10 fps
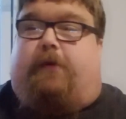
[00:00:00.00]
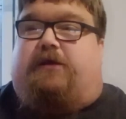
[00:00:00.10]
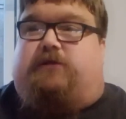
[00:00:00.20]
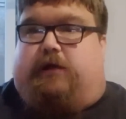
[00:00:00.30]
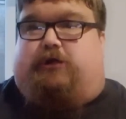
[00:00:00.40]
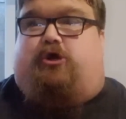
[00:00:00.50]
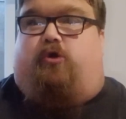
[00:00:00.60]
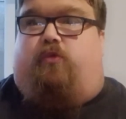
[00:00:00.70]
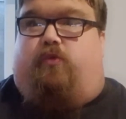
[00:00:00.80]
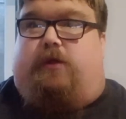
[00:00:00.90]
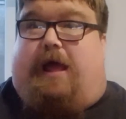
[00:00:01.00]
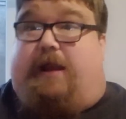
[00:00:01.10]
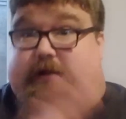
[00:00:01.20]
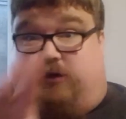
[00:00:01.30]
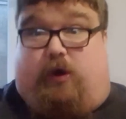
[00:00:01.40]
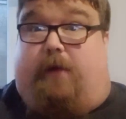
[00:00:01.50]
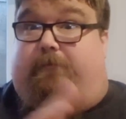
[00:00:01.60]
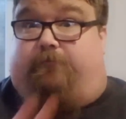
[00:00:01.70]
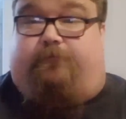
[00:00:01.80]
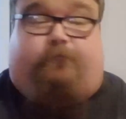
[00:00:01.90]
about statue at the
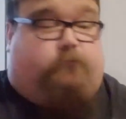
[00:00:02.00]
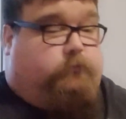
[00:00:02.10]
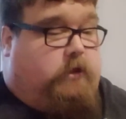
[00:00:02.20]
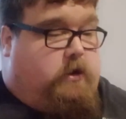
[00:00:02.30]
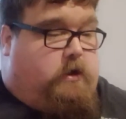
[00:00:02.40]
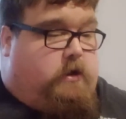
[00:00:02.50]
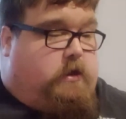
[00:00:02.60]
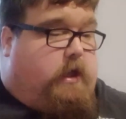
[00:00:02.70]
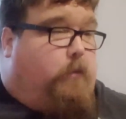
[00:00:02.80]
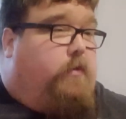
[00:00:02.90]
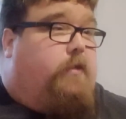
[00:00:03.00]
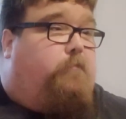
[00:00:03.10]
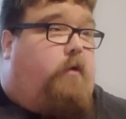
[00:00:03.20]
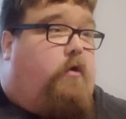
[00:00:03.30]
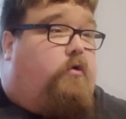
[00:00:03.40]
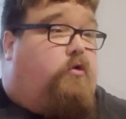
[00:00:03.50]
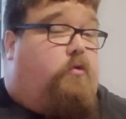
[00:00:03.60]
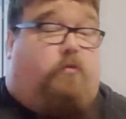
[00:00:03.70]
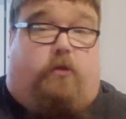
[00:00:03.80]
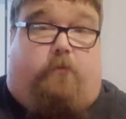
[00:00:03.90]
time. And when the bloke
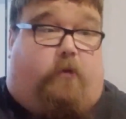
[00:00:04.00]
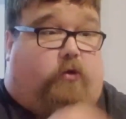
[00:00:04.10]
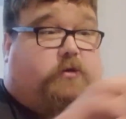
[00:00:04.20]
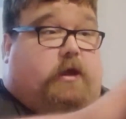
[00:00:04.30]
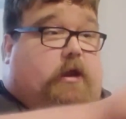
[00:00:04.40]
went,